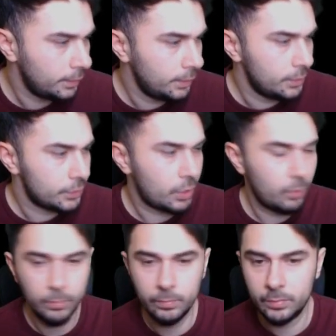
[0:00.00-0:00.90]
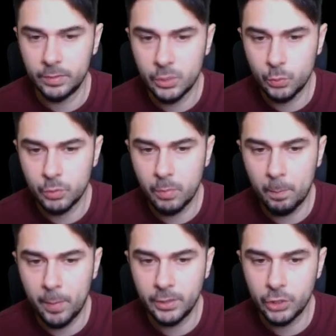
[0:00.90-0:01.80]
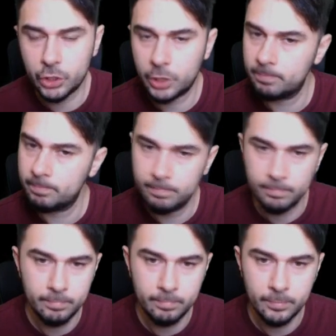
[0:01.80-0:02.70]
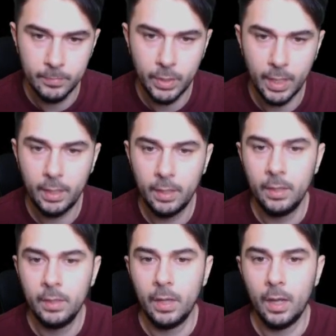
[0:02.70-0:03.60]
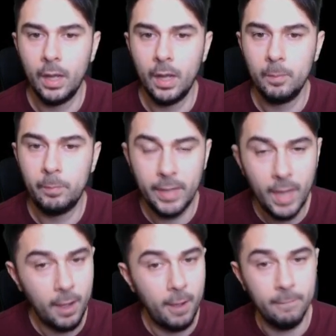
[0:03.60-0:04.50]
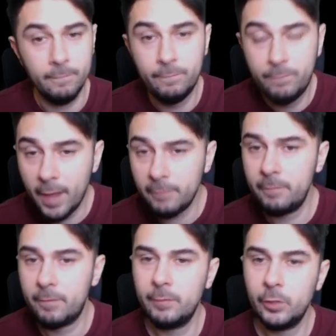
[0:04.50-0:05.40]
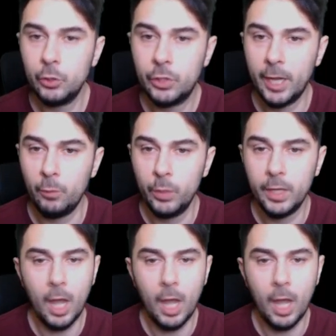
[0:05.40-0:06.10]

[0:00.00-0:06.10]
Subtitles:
So this was my bench. Okay. But yeah, a very, very good game week.